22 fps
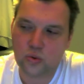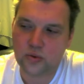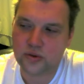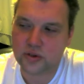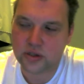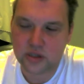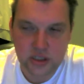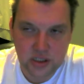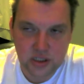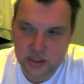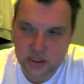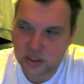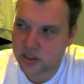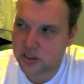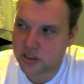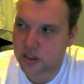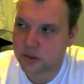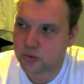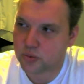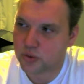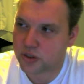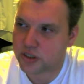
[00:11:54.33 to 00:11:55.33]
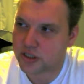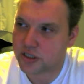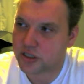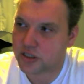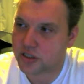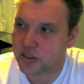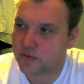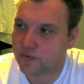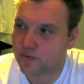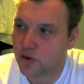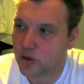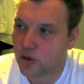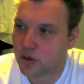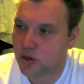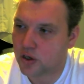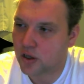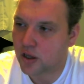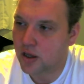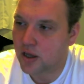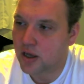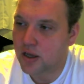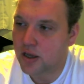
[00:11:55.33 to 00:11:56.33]
This is not what this is for.
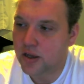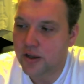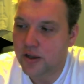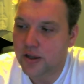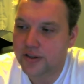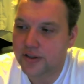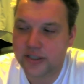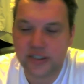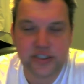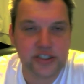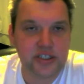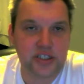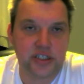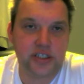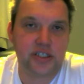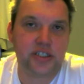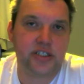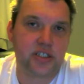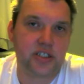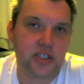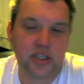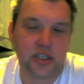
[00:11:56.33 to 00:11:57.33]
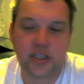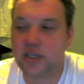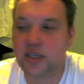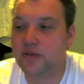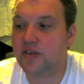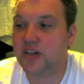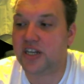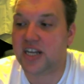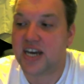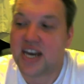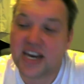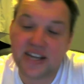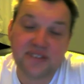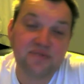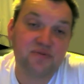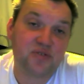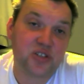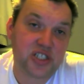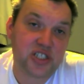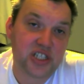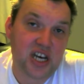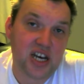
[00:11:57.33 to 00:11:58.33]
This is even
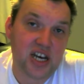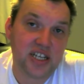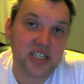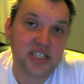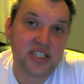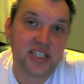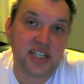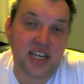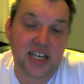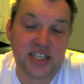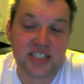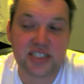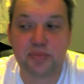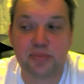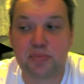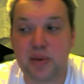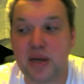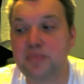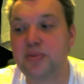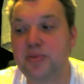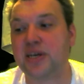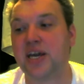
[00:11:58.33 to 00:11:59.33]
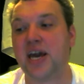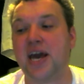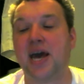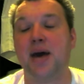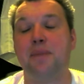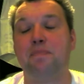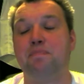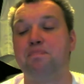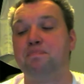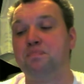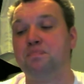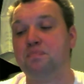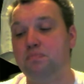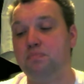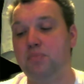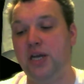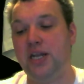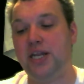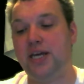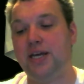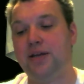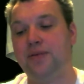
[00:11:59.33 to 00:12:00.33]
advertised as a baby cam,
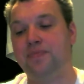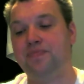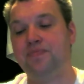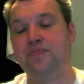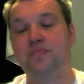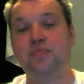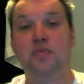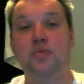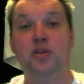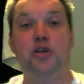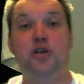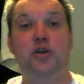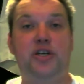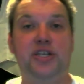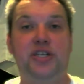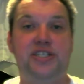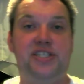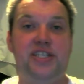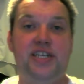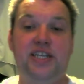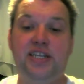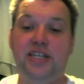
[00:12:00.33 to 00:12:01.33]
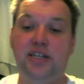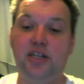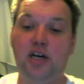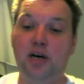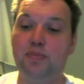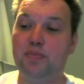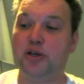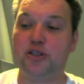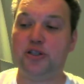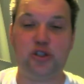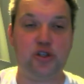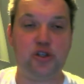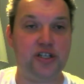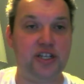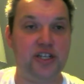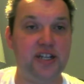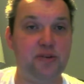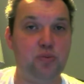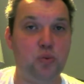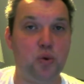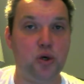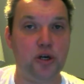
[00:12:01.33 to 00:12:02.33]
meaning you can set it up on your
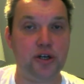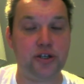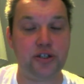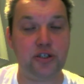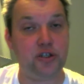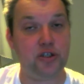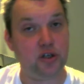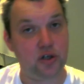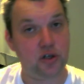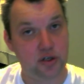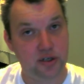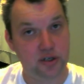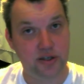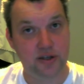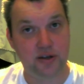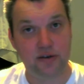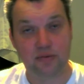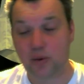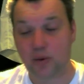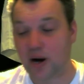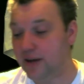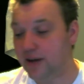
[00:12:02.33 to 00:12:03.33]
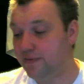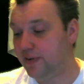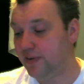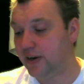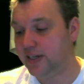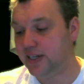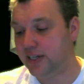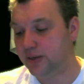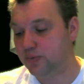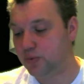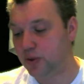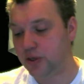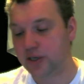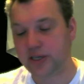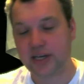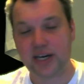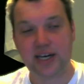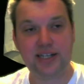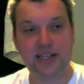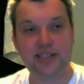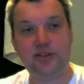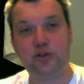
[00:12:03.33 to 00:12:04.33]
network, your Wi-Fi network, and you